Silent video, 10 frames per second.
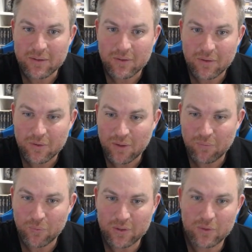So you have a
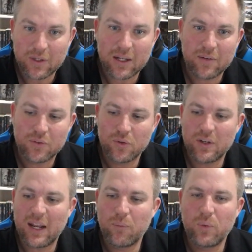really good afternoon,
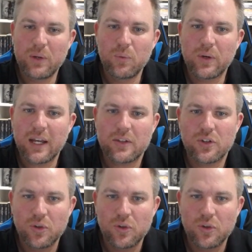and we will catch